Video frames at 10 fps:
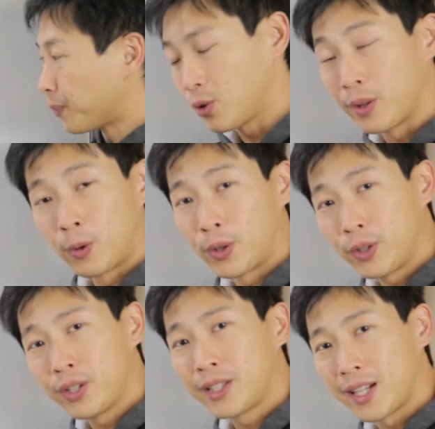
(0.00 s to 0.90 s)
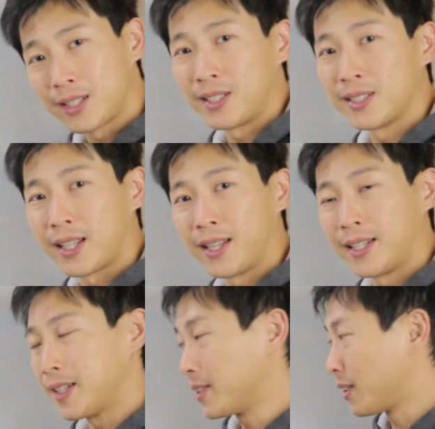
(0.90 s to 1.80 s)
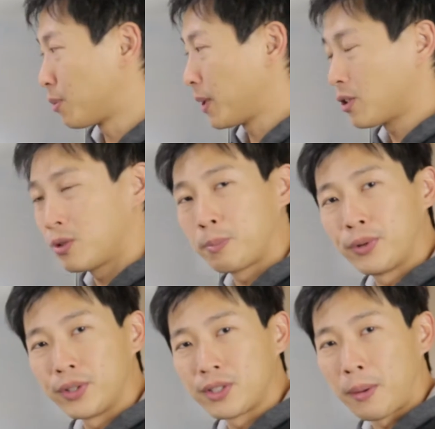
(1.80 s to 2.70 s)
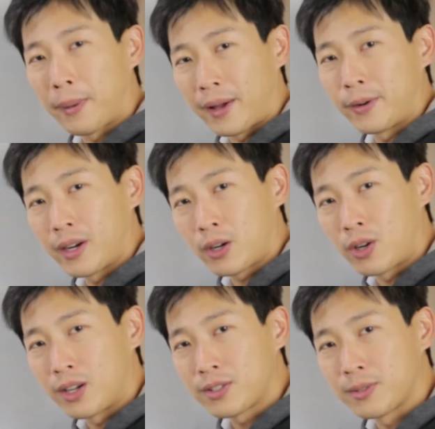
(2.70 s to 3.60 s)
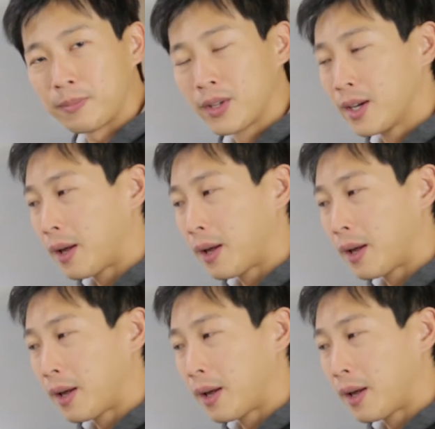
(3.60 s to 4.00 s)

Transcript: So in order to test these LEDs, it's best to put a battery across them